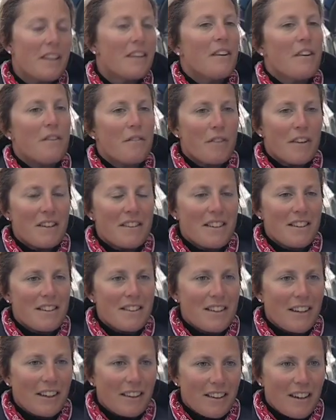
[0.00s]
no,
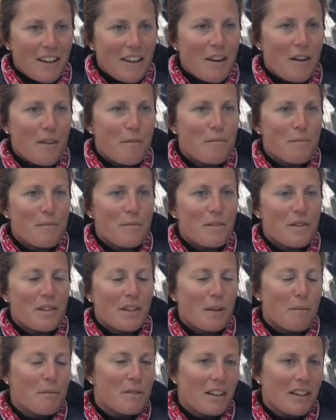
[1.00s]
fantastic. Um, to
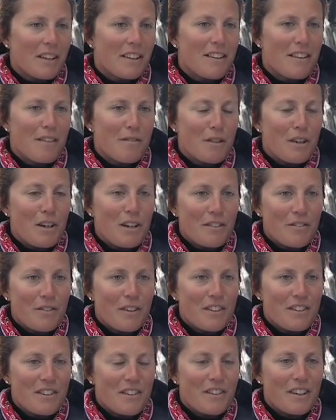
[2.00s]
come second in the Rolex
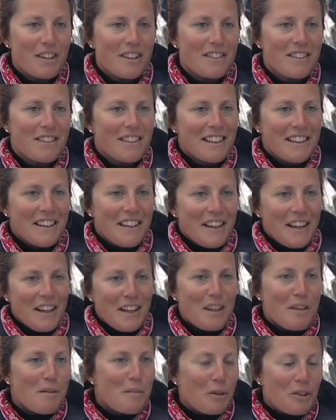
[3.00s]
Fastnet race
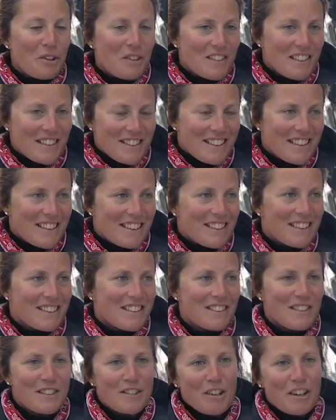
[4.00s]
in the IMOCA 60
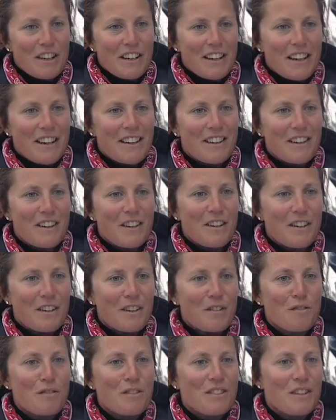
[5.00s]
class is great, and a
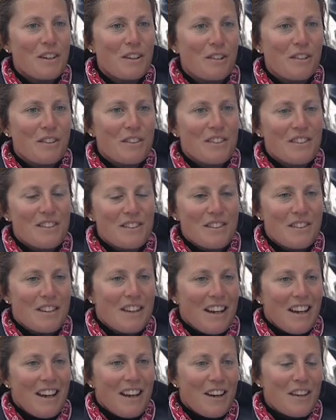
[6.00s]
good result as
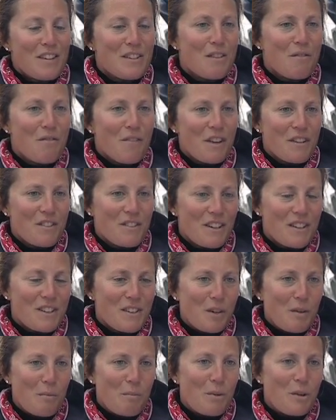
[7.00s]
as the first
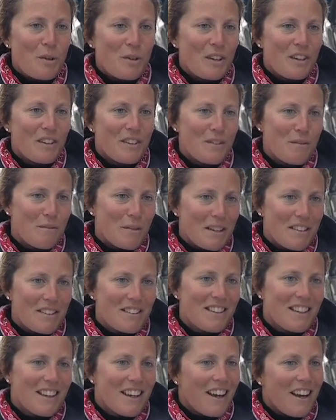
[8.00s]
race on board
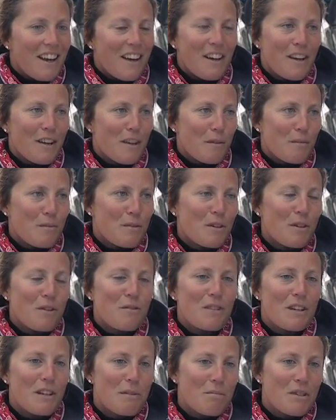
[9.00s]
Artemis. Um, so
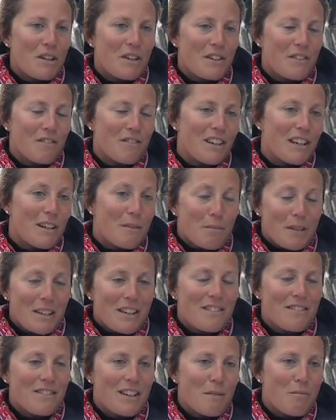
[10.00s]
really, ple really
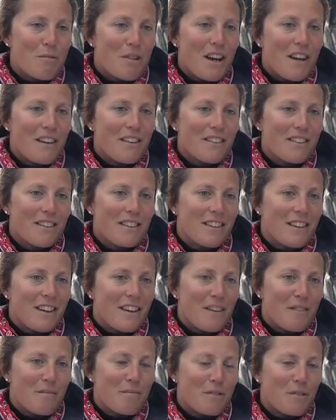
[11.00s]
pleased, really proud, and
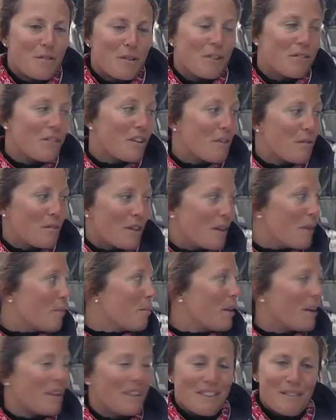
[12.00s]
um, well, great work
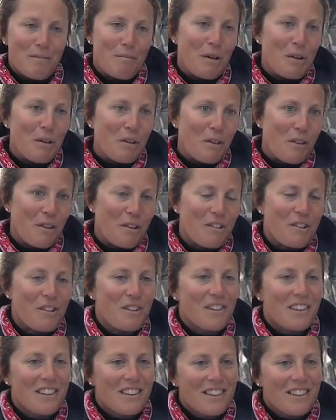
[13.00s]
by by all of the crew.